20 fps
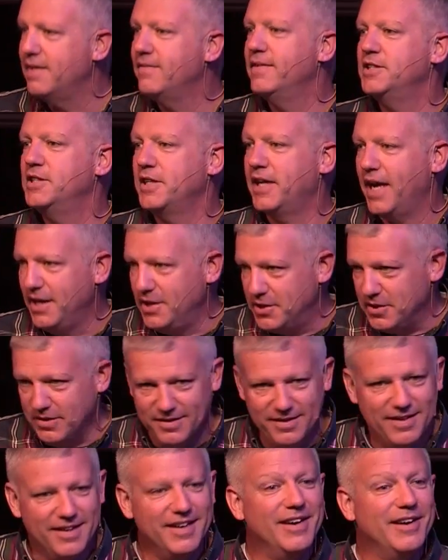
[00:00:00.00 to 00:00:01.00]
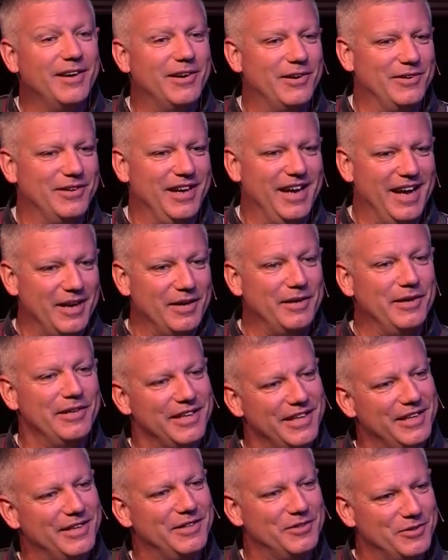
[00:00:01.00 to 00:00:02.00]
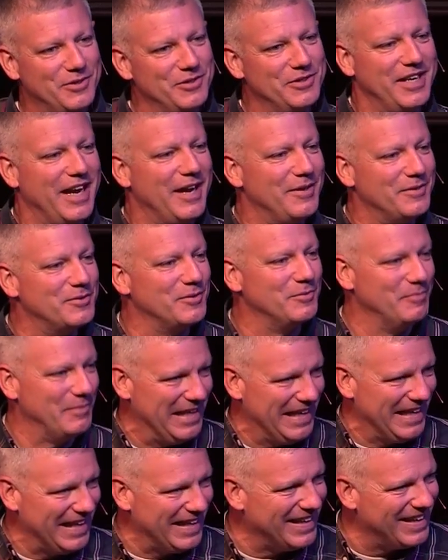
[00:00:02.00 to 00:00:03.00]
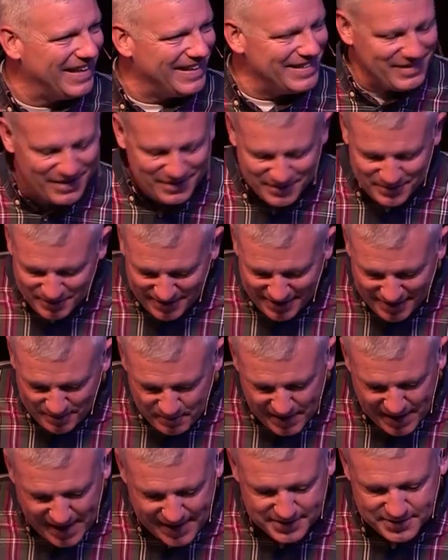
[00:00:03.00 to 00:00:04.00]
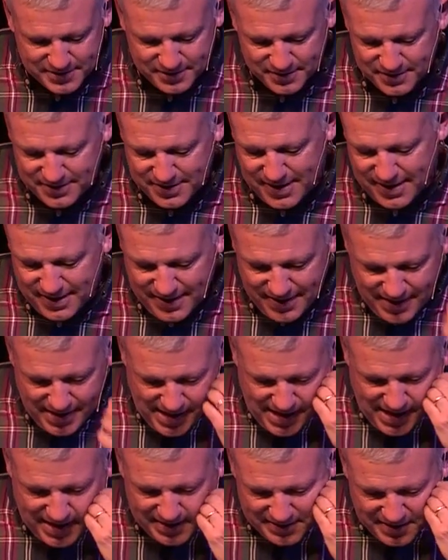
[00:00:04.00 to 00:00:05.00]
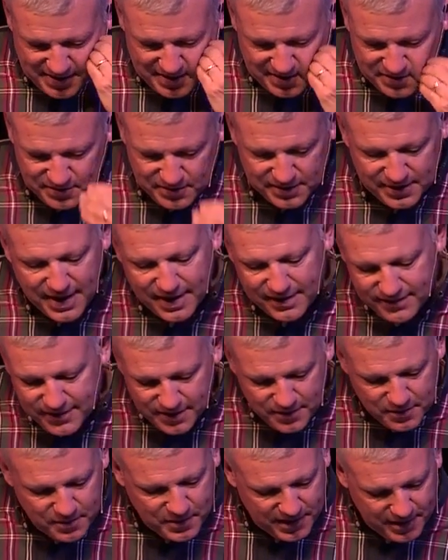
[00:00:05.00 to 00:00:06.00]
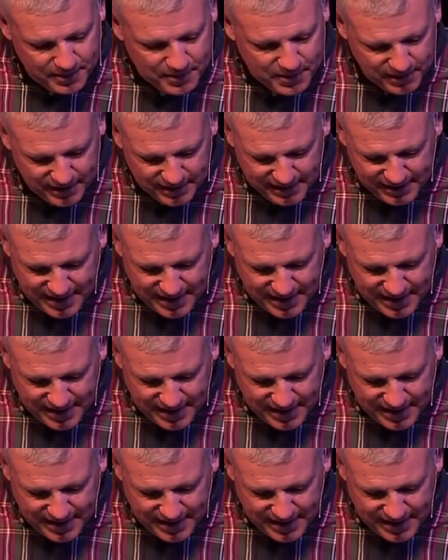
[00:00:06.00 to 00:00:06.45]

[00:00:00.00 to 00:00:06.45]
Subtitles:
of education on how do you lead a church council meeting. I talked to a lot of pastors. I talked to a lot of other people and